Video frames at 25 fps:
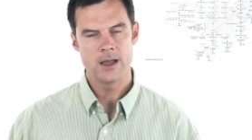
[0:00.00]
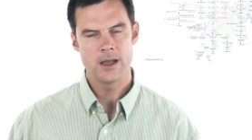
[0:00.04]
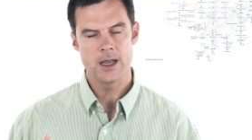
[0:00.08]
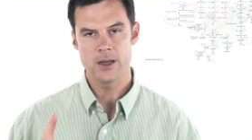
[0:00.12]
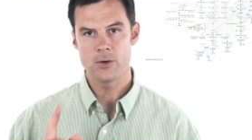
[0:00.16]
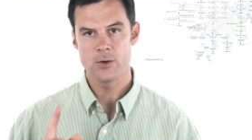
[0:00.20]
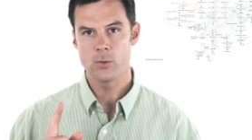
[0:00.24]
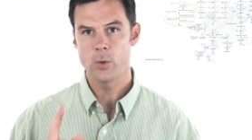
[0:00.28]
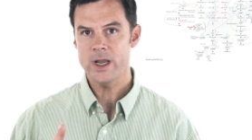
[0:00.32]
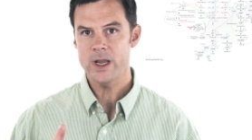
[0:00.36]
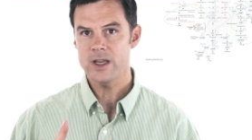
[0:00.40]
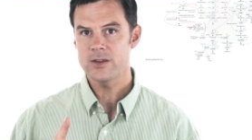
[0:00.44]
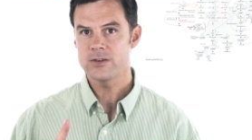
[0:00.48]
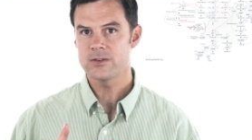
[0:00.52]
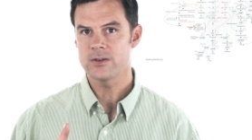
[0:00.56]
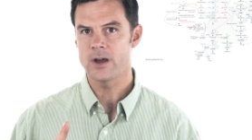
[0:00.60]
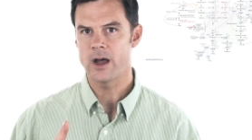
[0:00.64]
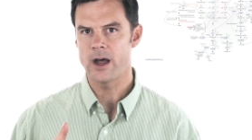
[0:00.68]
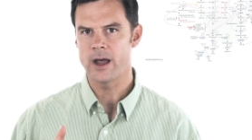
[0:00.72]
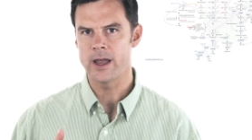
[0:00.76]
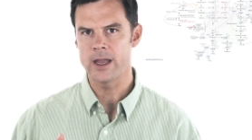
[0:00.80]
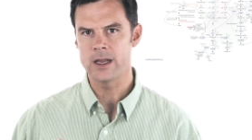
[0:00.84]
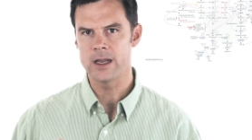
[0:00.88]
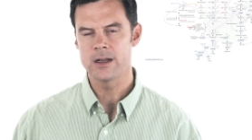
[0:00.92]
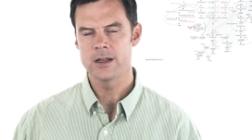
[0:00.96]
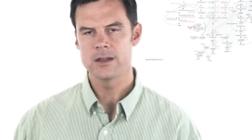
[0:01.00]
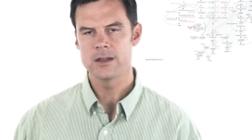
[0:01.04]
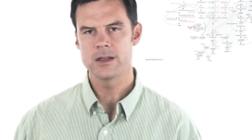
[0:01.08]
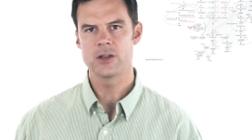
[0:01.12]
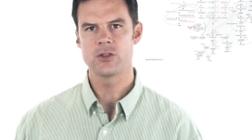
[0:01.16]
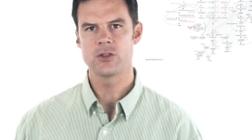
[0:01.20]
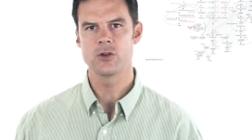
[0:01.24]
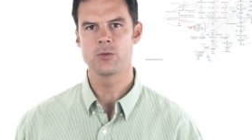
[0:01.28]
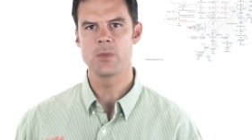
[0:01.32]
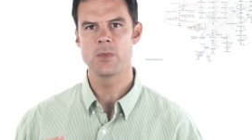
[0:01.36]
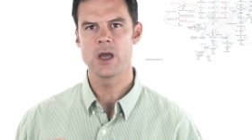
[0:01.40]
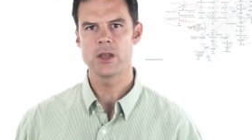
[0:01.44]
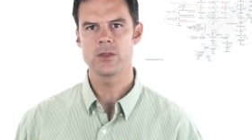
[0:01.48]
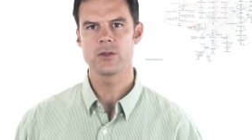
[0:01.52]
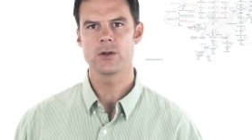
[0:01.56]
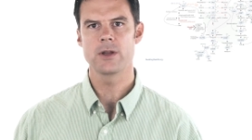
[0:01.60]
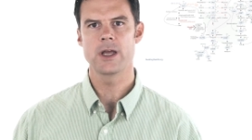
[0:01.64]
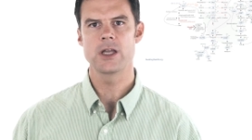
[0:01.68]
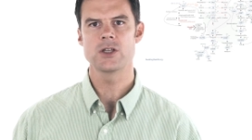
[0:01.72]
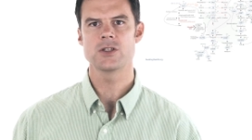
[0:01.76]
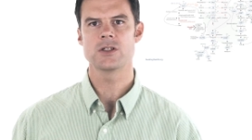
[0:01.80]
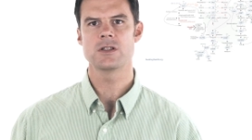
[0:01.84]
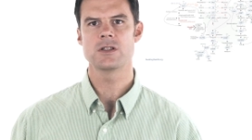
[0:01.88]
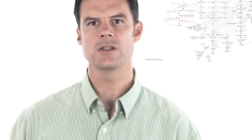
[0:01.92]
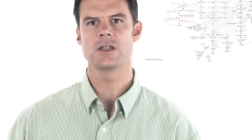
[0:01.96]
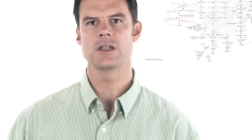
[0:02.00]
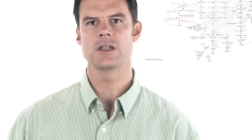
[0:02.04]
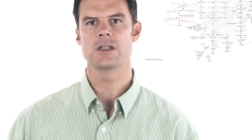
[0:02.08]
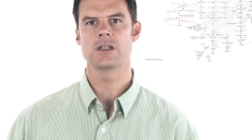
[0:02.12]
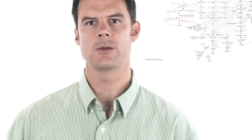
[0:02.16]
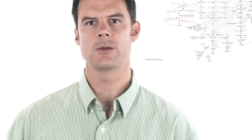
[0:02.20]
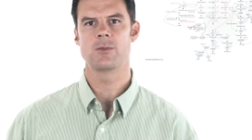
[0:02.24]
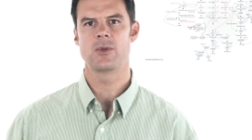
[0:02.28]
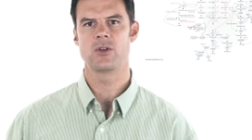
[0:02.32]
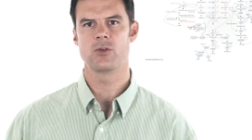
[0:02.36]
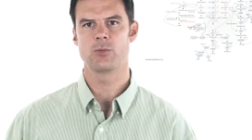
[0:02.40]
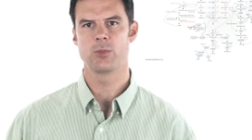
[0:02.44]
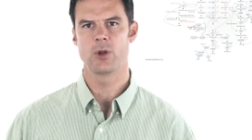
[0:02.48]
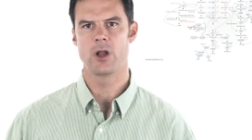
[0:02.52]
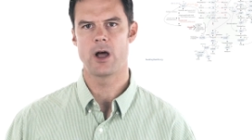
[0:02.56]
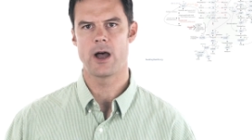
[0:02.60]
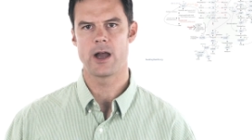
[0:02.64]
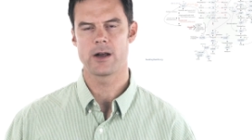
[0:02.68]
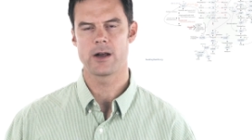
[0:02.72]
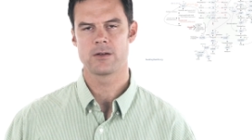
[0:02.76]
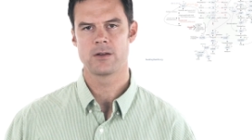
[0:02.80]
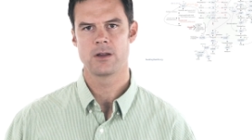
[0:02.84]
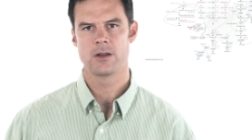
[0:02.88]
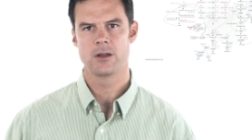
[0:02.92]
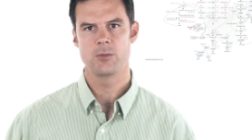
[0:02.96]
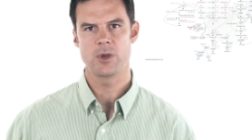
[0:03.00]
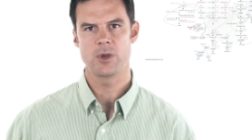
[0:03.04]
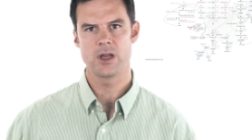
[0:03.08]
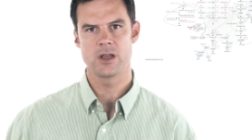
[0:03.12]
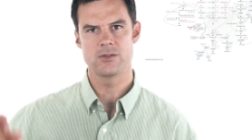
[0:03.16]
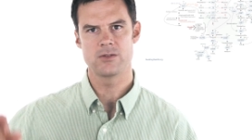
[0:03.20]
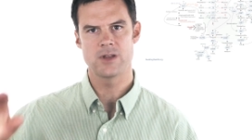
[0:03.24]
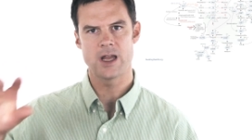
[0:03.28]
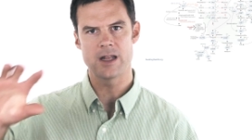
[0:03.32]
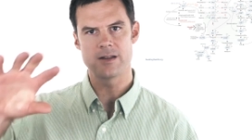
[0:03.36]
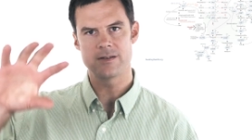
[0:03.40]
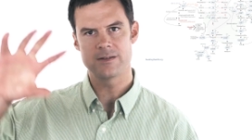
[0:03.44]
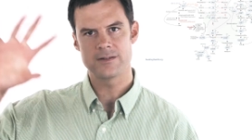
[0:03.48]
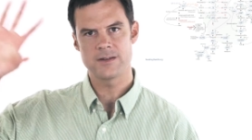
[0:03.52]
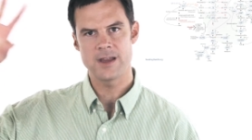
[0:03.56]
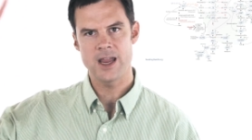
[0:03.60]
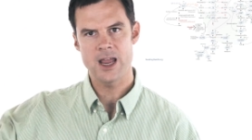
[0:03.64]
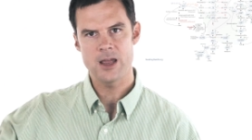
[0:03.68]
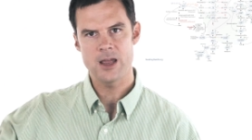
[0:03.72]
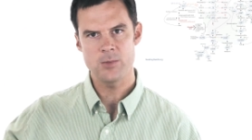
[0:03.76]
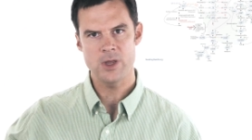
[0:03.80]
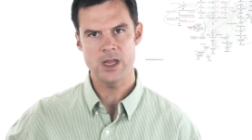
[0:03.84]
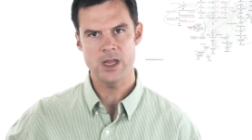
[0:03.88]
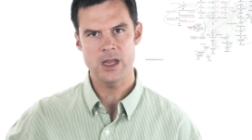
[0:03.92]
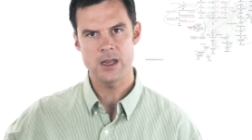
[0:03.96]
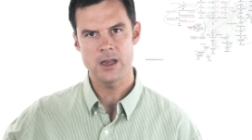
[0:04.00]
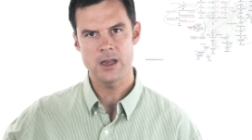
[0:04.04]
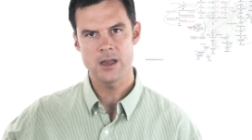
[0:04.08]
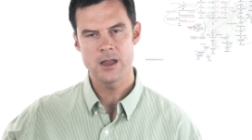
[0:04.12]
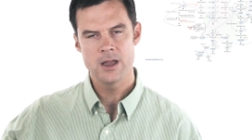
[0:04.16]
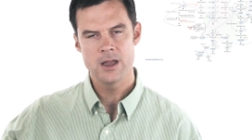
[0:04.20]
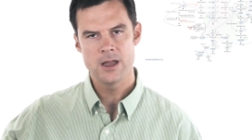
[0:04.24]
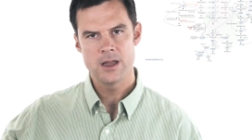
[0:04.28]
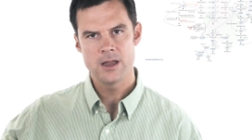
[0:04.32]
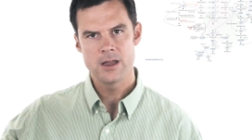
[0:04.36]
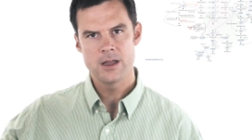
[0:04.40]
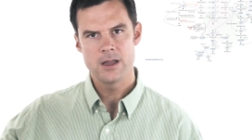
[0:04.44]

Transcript: a quick sign, that their methylation system is blocked because that SAMe